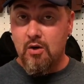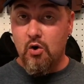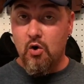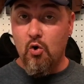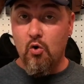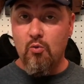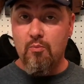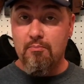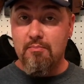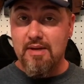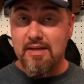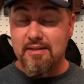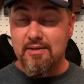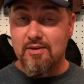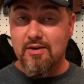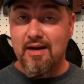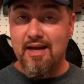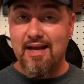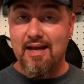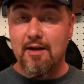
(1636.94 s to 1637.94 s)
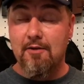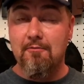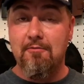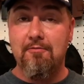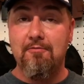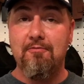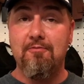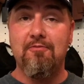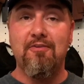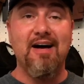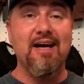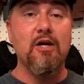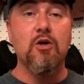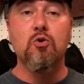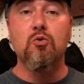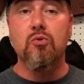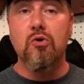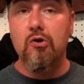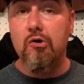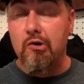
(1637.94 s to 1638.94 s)
ohm meter and
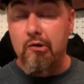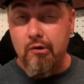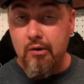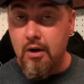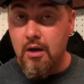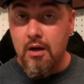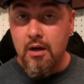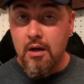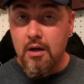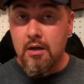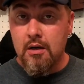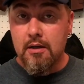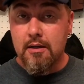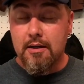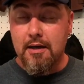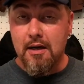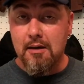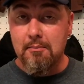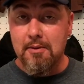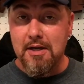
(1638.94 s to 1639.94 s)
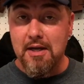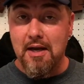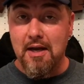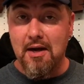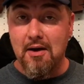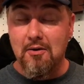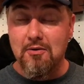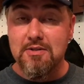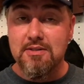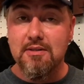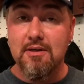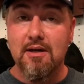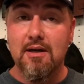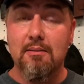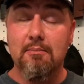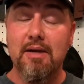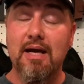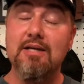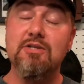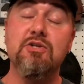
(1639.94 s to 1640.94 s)
firer coming out.
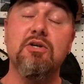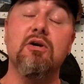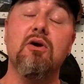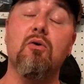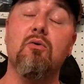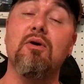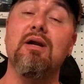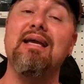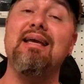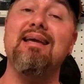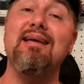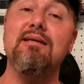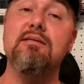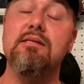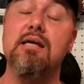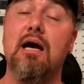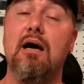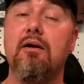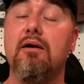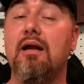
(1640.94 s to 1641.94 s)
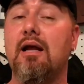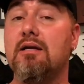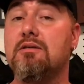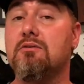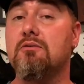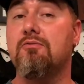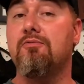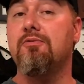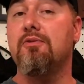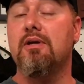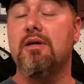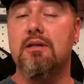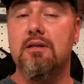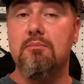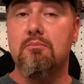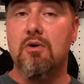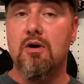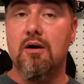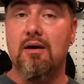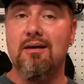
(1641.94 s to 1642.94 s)
Actually, it already is out. It hasn't flooded
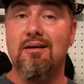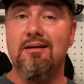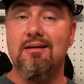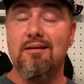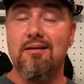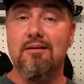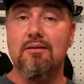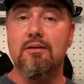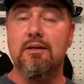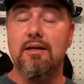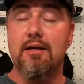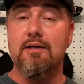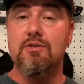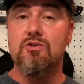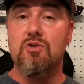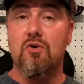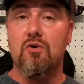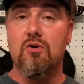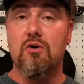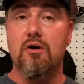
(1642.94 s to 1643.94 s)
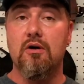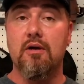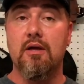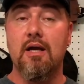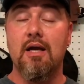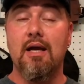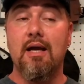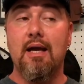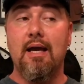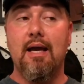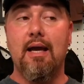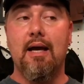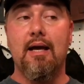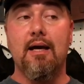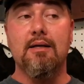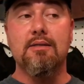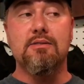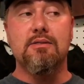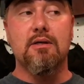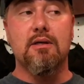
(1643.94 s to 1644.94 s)
the market nearly as hard
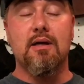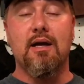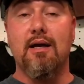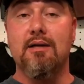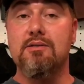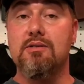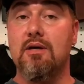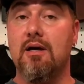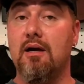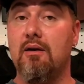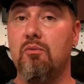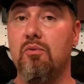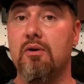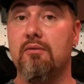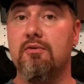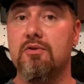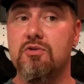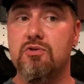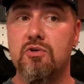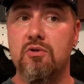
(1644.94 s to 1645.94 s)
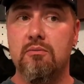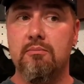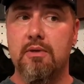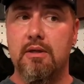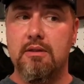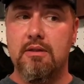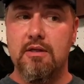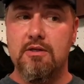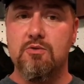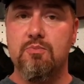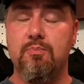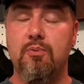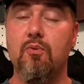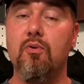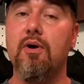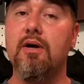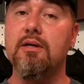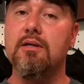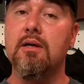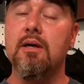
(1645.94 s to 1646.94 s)
as I would have assumed at this
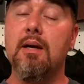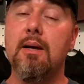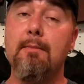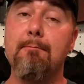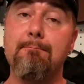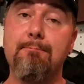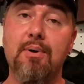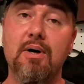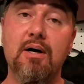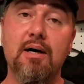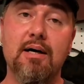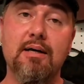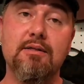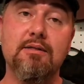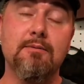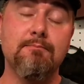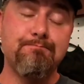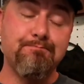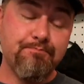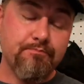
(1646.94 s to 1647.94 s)
point, but